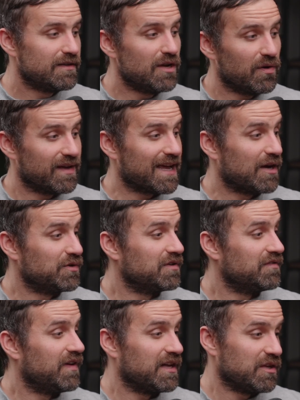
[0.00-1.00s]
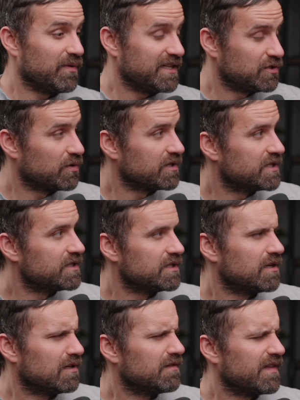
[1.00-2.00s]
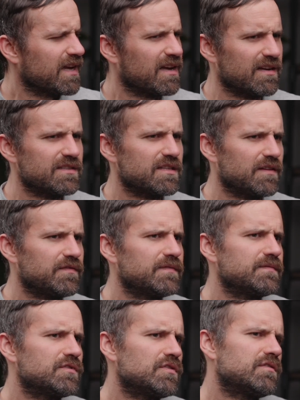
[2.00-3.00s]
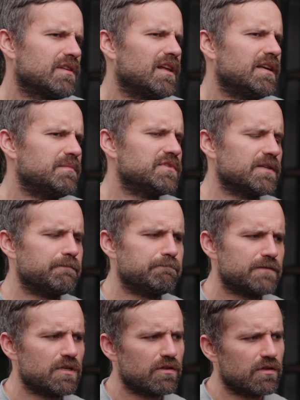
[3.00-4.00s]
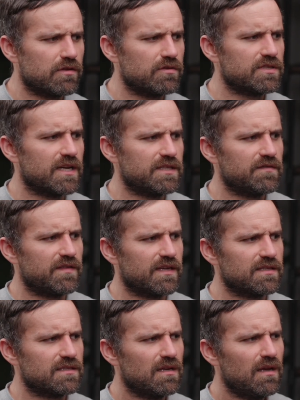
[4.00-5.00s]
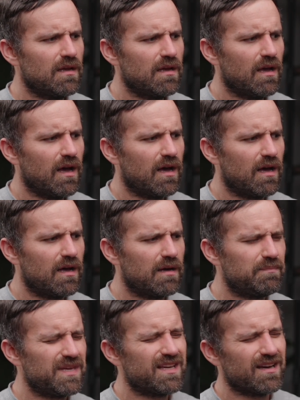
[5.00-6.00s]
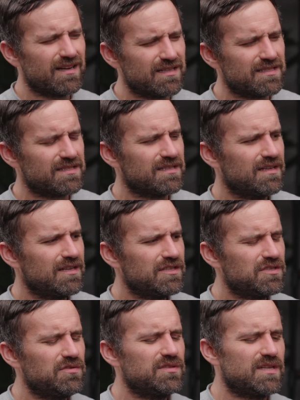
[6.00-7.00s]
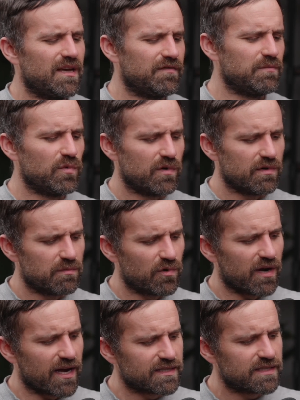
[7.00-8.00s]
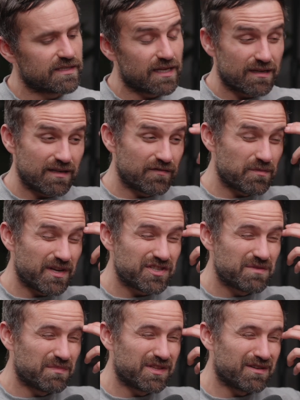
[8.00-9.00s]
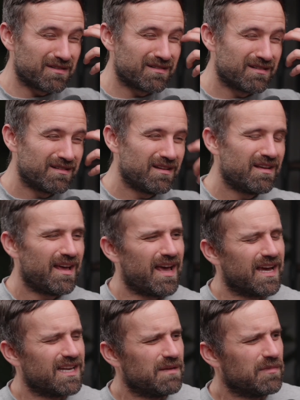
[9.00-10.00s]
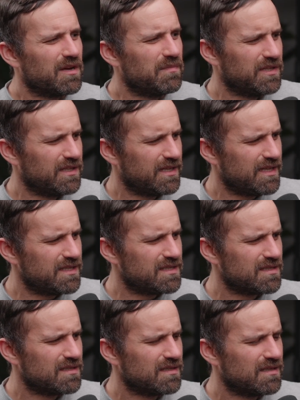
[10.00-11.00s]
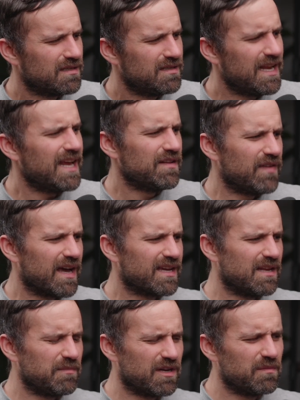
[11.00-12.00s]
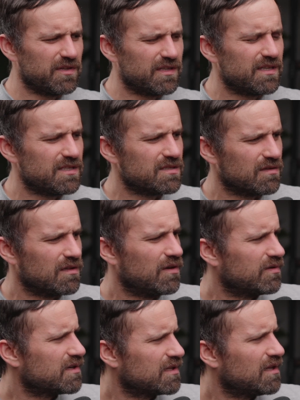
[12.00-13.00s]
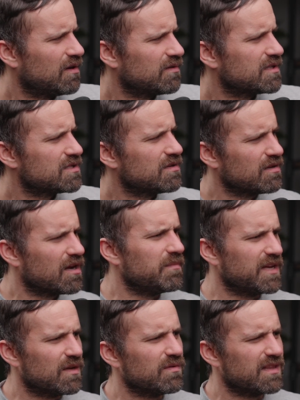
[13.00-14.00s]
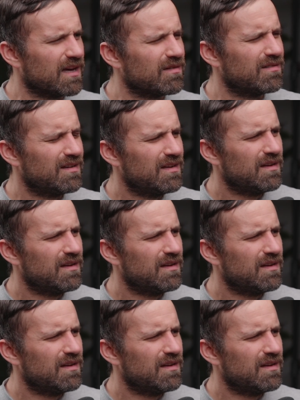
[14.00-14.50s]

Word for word: knowing how to evaluate sources and all and truth claims, and, truth claims, yeah. and so th- those kinds of things. Uh, because students have more and more access to information, but their academic abilities native academic abilities are lower and lower. So they're coming in without